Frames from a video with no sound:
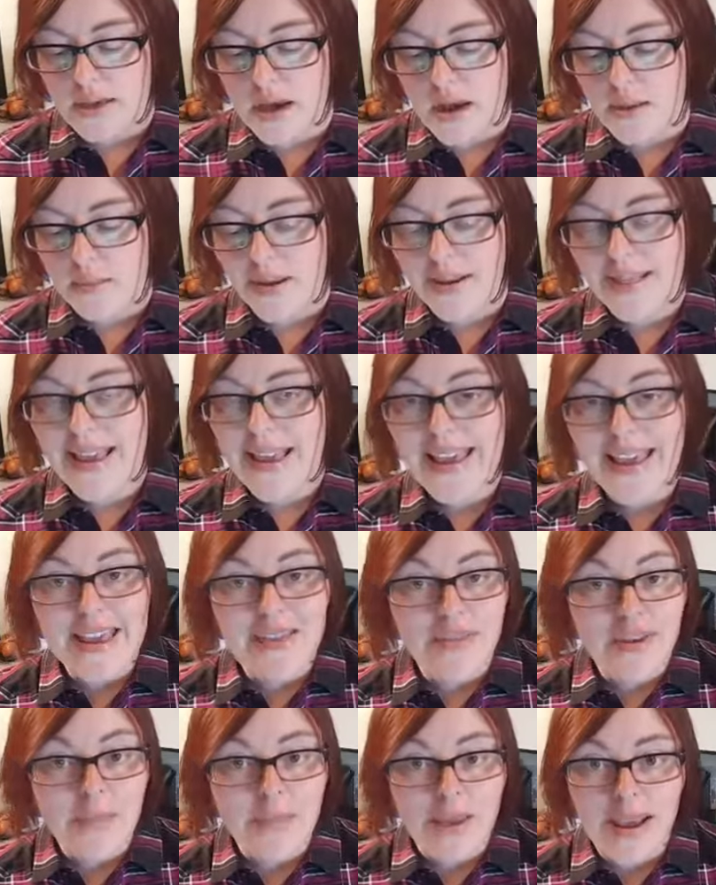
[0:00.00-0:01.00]
And they
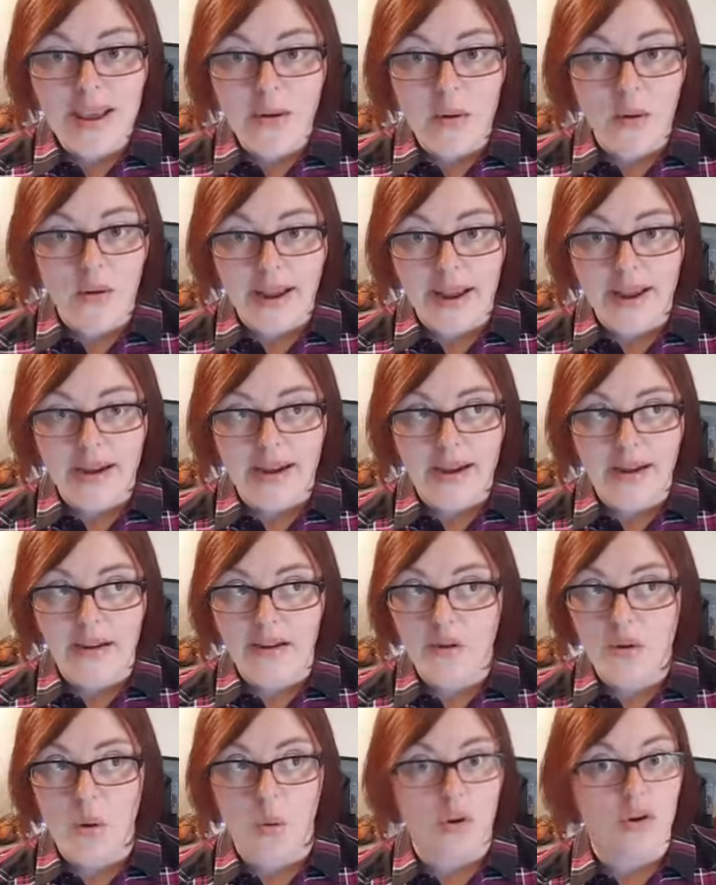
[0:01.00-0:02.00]
even make
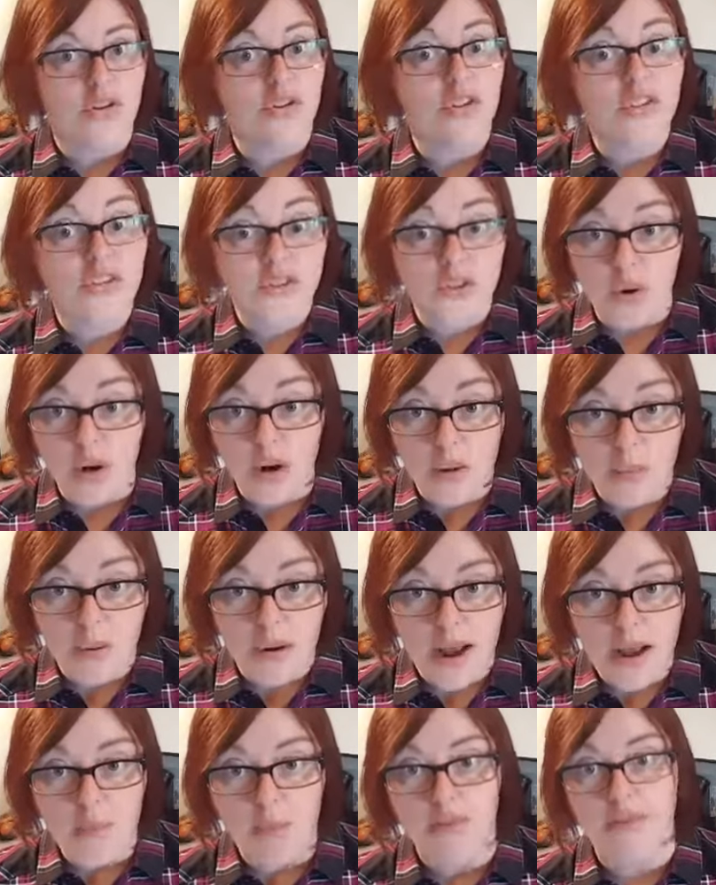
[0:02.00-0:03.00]
organic corn syrup,
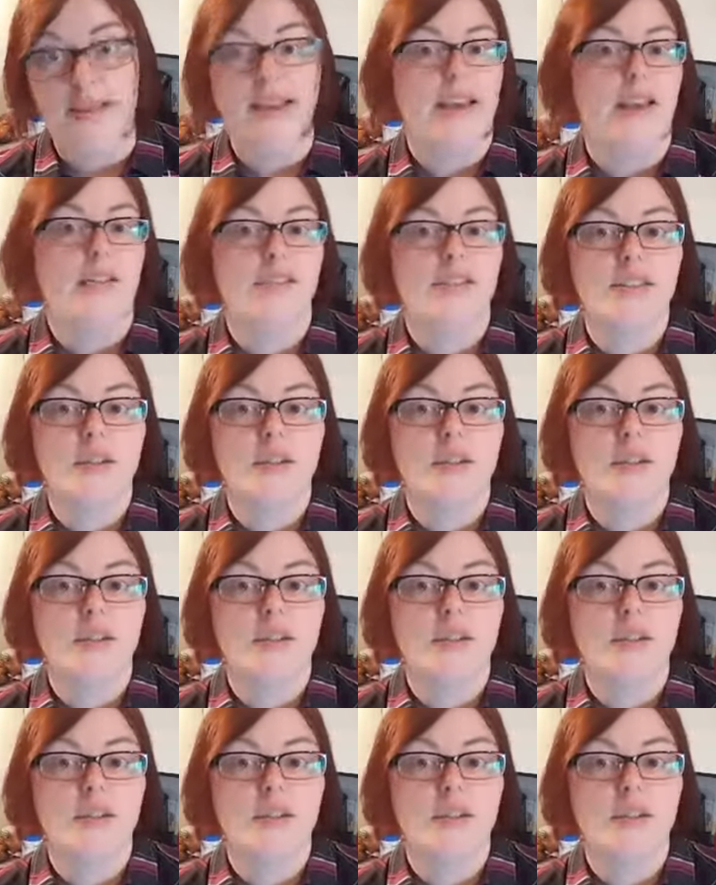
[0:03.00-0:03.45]
I believe.